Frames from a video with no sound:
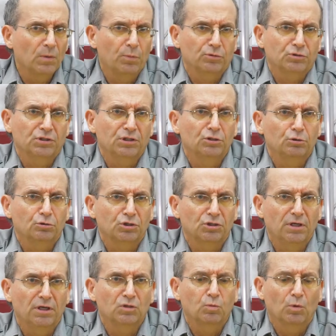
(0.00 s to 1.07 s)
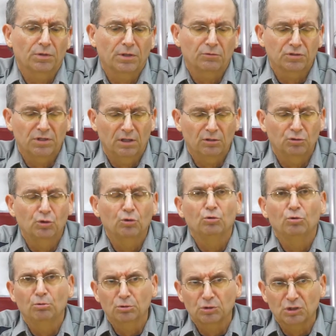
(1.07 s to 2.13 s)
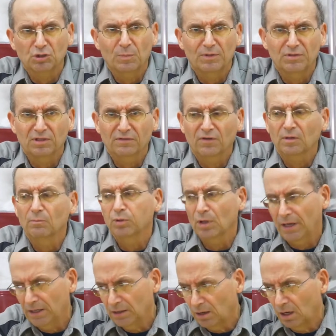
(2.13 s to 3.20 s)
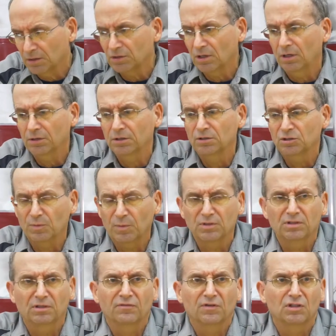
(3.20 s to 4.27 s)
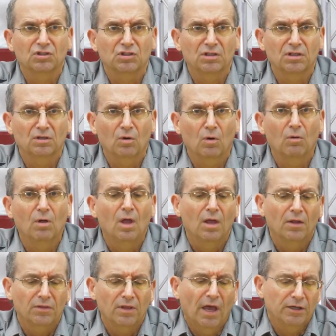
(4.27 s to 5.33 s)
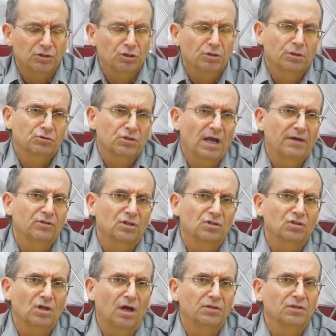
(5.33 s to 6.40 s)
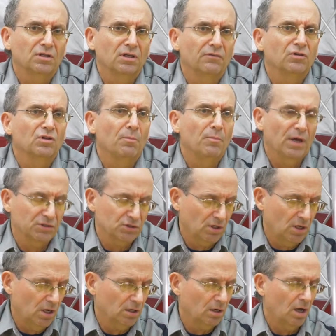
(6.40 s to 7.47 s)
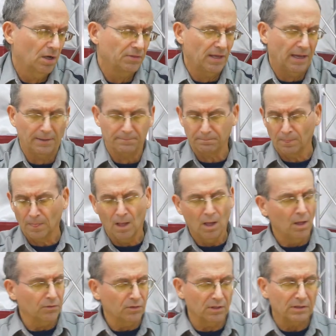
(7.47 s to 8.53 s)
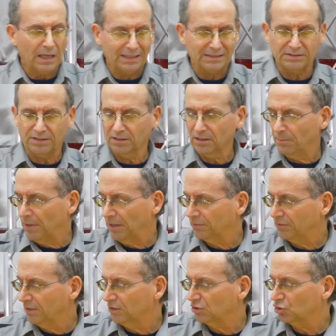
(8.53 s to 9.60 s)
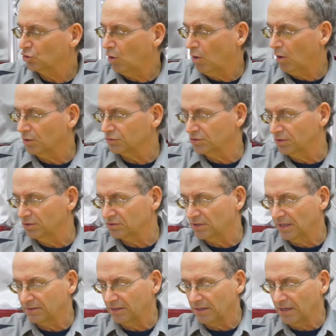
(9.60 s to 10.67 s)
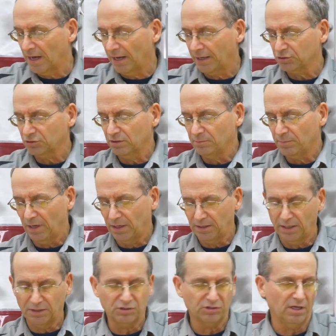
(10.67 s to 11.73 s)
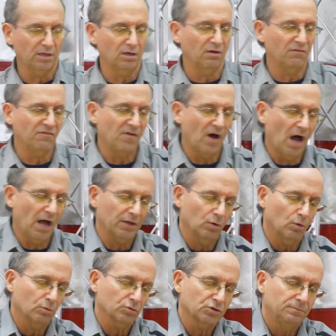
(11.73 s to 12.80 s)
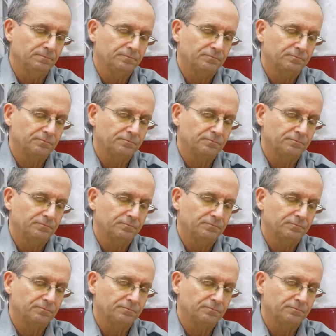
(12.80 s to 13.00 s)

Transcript: procedure sheets where they're telling you to use a specific blade on cutting a specific steel, the engineers have it designed to give you the best cut on that. The nice thing about these saws is that they actually make a set of files